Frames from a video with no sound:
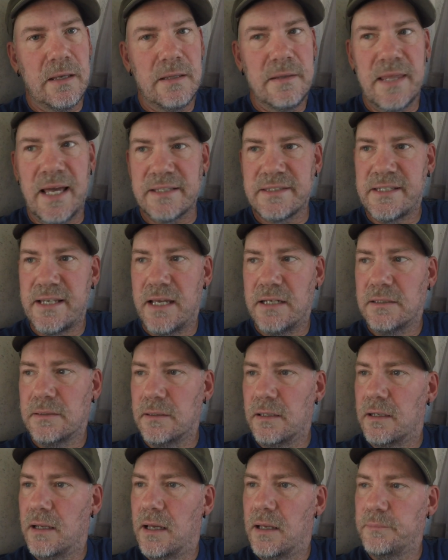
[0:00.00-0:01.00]
that said,
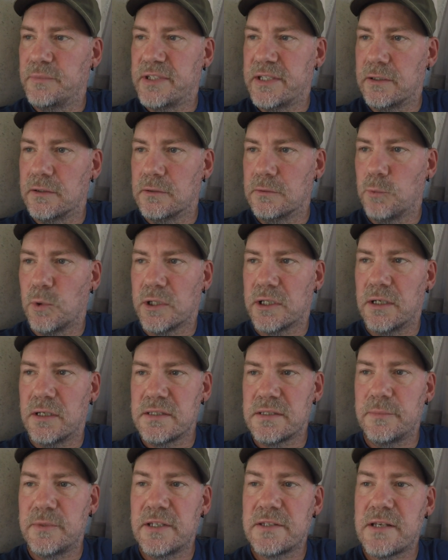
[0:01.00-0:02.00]
I'm still working on
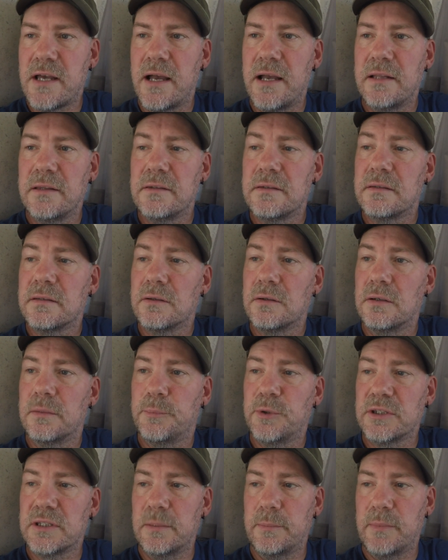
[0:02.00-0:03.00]
some designs. Going to
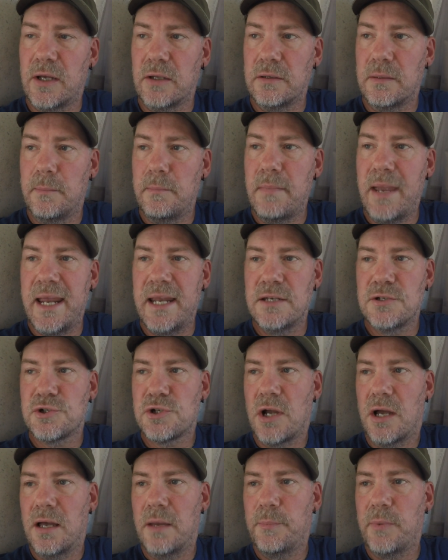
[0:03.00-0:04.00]
put them on the main
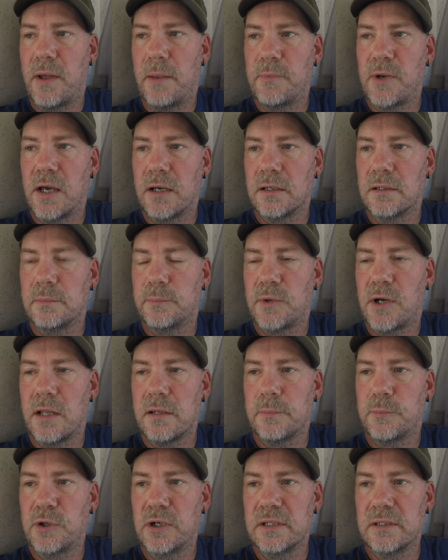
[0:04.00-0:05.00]
shop. I'm not going to
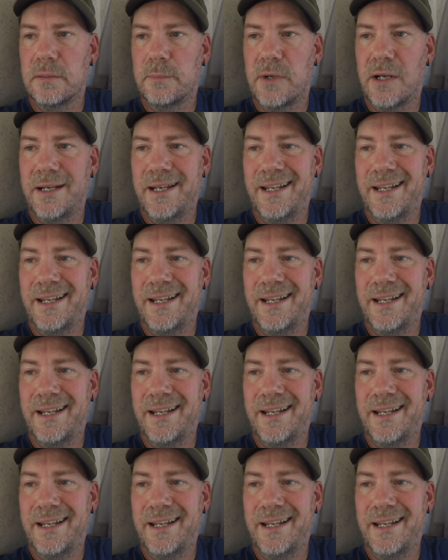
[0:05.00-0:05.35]
bother putting them on